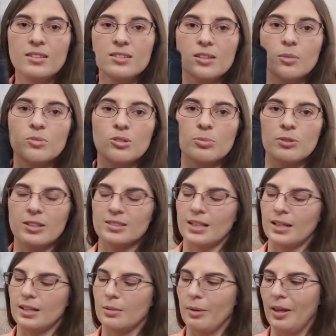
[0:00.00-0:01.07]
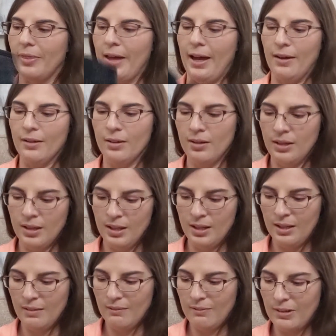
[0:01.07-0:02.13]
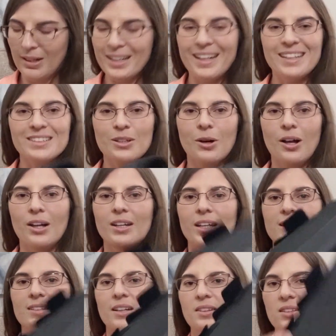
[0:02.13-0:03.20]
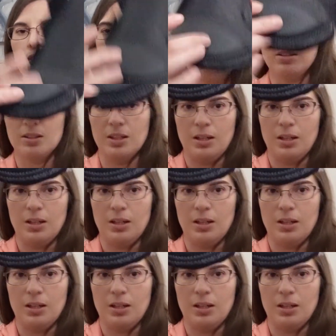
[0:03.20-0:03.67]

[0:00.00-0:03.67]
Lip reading: so I'm super excited about that. Very nice quality. It's got this little